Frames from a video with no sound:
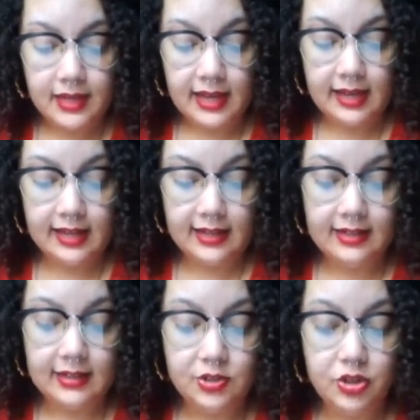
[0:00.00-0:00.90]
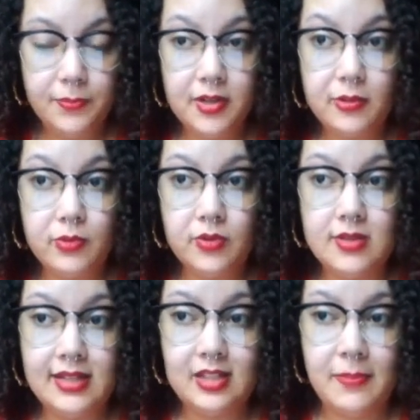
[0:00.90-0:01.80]
and Jupiter
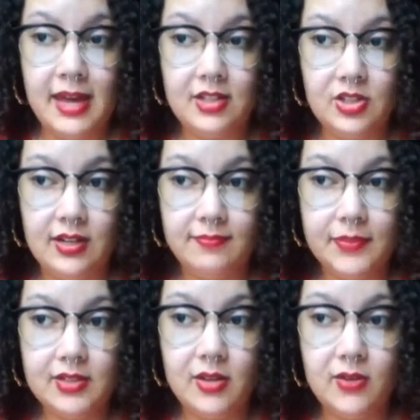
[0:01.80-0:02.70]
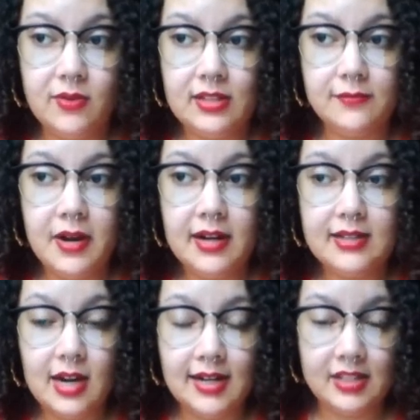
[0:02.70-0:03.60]
rules expansion. So as far
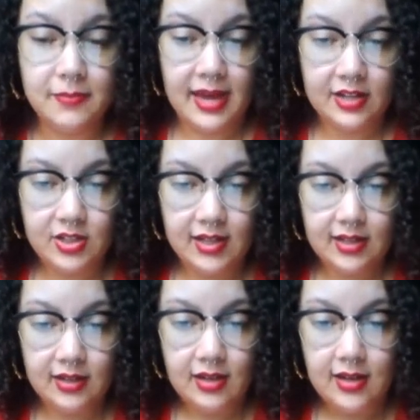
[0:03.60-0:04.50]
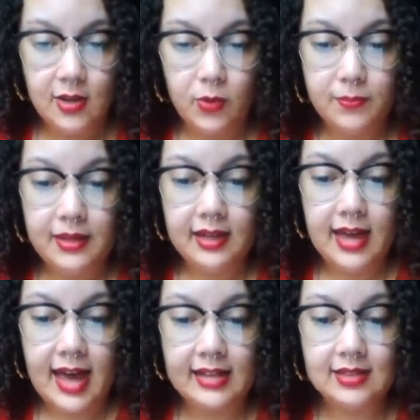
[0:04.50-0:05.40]
as our expansion, we're
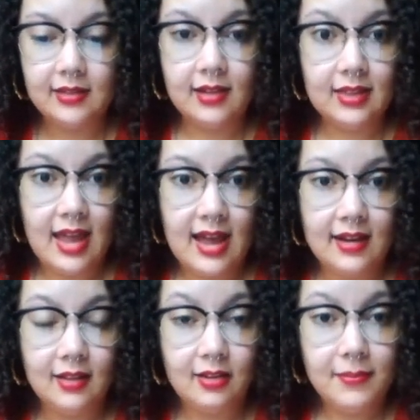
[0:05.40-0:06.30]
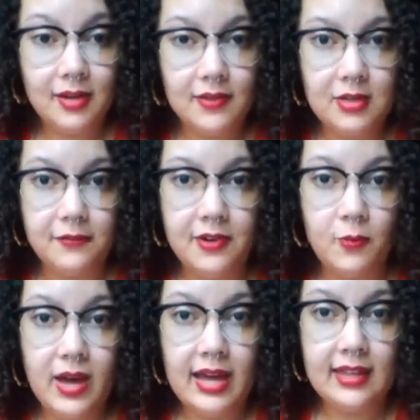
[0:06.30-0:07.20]
being asked to look at that in a little bit of a
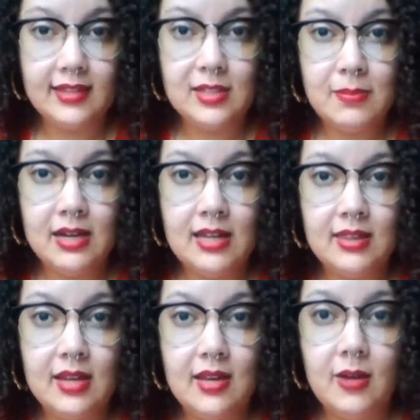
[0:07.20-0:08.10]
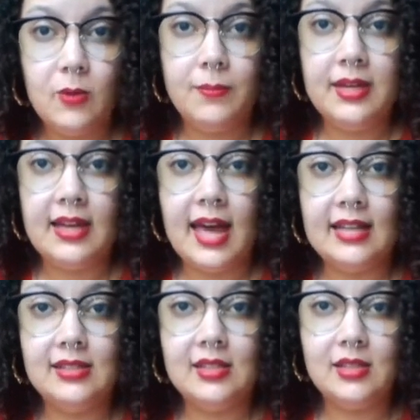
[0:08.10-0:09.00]
different way this month. We're being
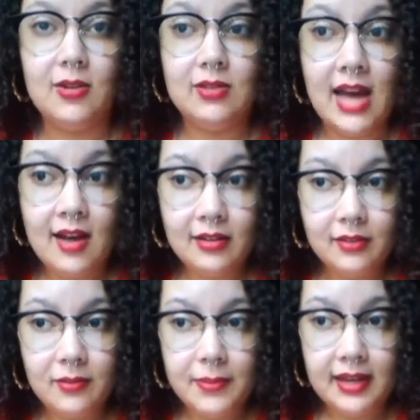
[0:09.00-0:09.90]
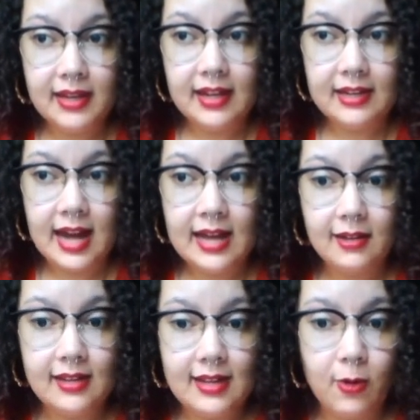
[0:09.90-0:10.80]
asked to slow down a little bit and
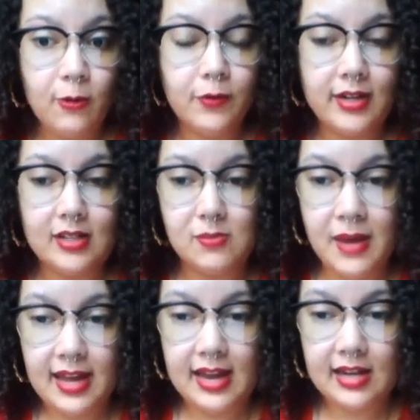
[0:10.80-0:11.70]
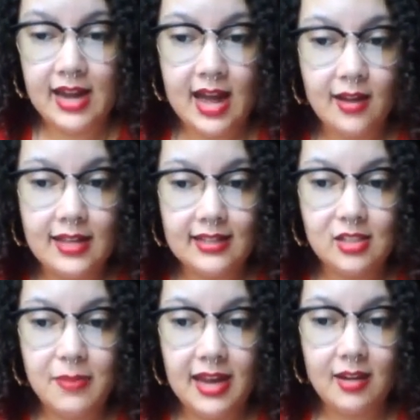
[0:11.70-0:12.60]
not over expand, not
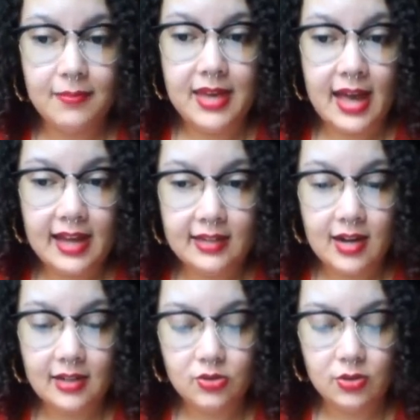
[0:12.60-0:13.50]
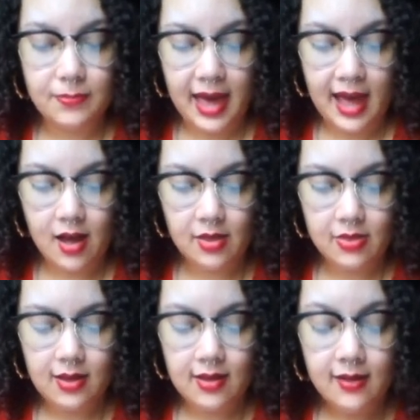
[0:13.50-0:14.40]
expand beyond our true path